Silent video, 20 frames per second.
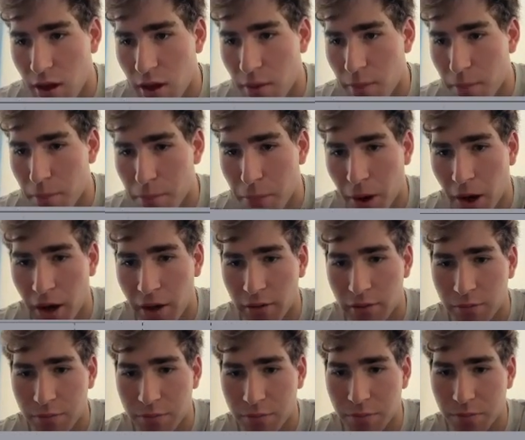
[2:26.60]

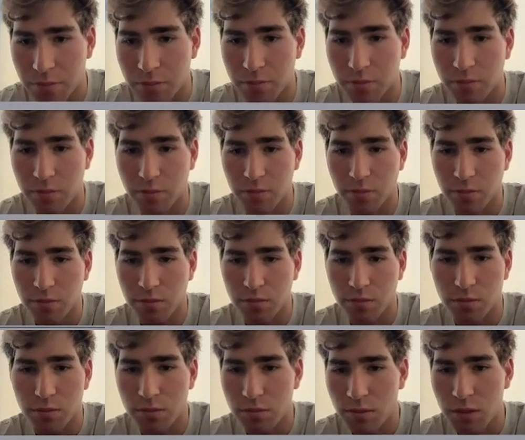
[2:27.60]
But
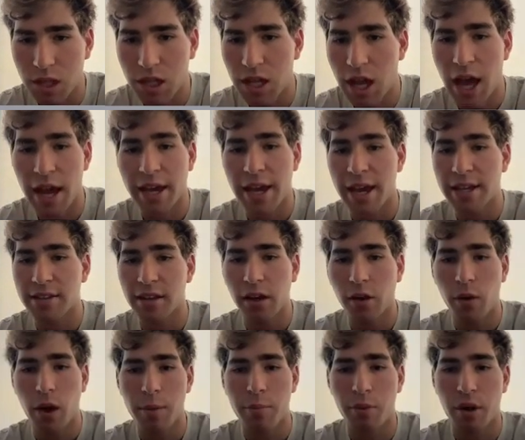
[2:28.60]
I can't tell
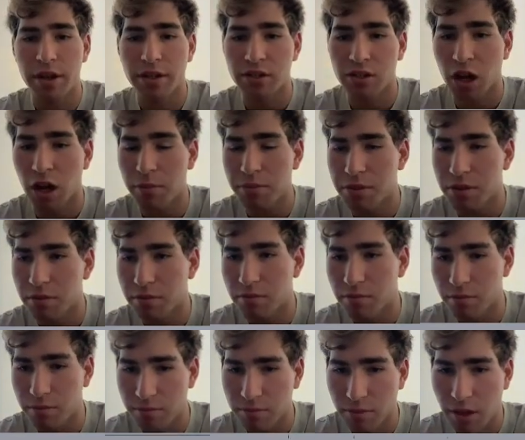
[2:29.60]
you why price dumped.
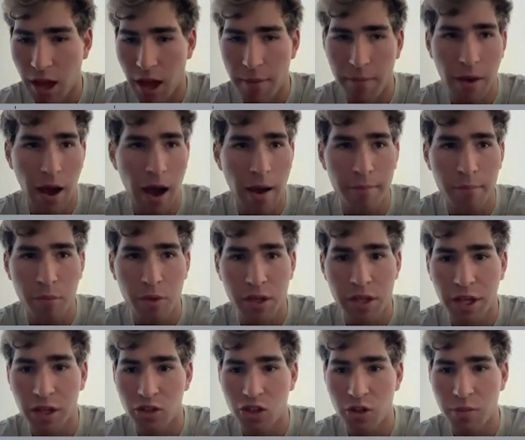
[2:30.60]
I'm
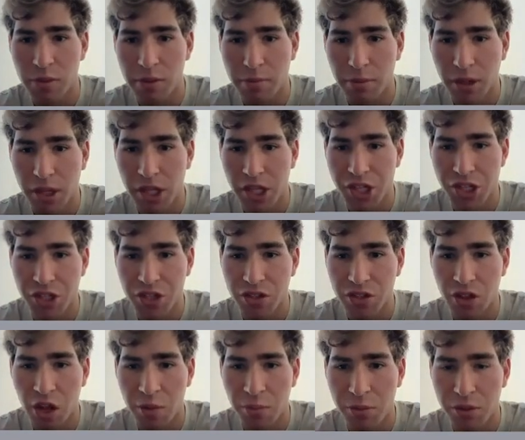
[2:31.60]
really extremely bullish. This
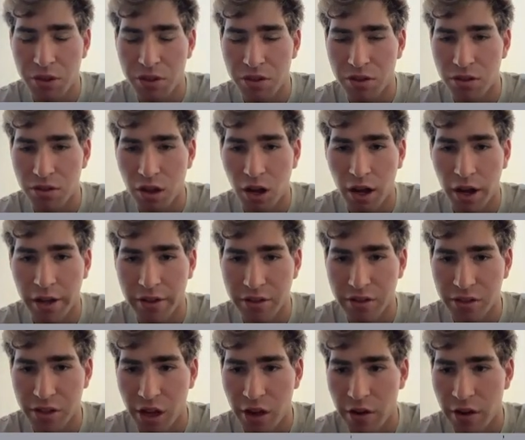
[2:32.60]
dump was not
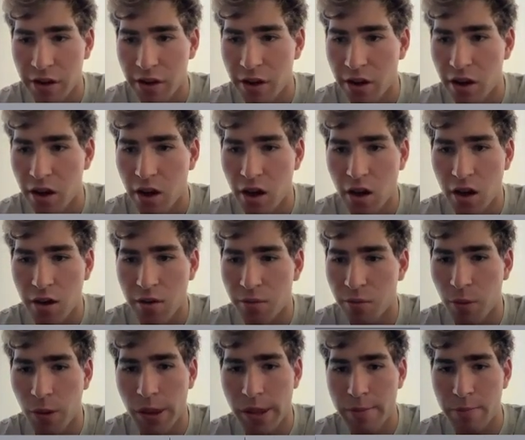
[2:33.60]
necessary.
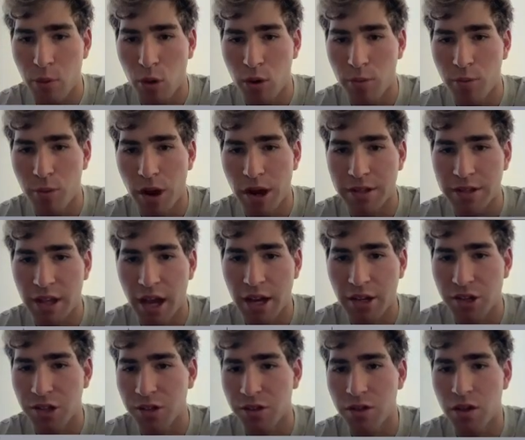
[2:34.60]
Really poor price
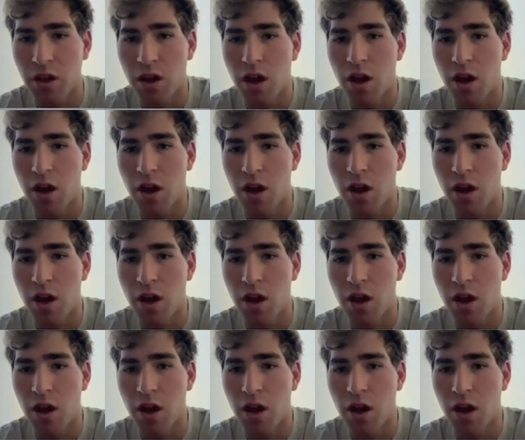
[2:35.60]
action.